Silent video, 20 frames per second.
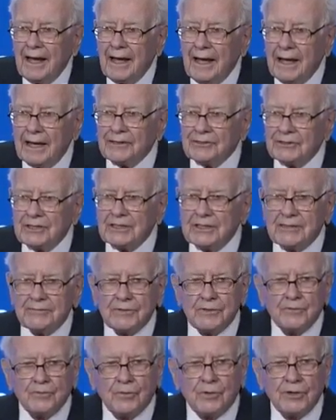And she lived
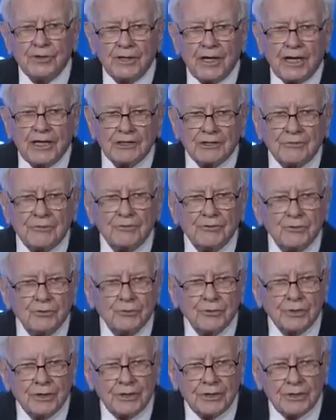in Fort Dodge for
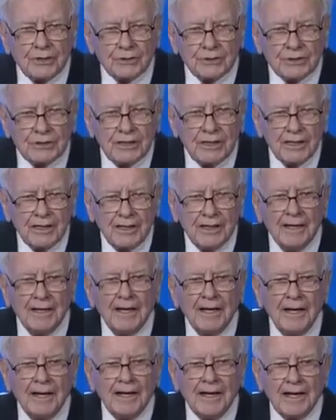2 years,
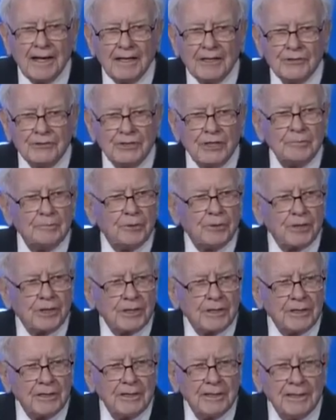and as she put
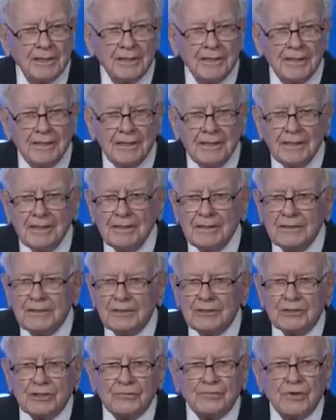it,
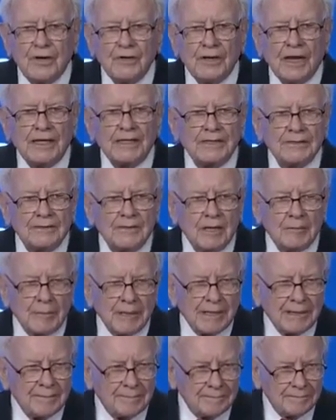she felt like a
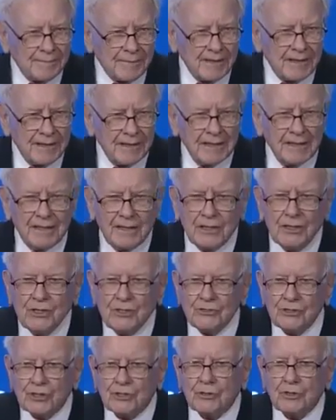dummy.
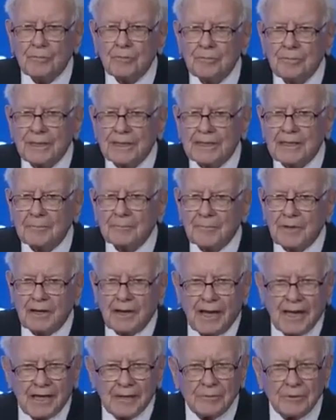She couldn't pick up the
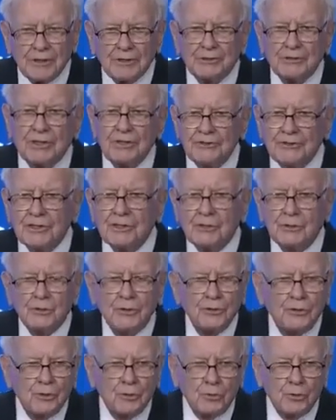language. She couldn't
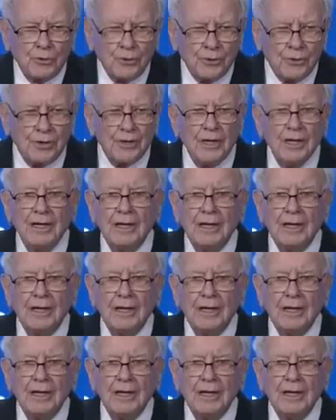learn a word.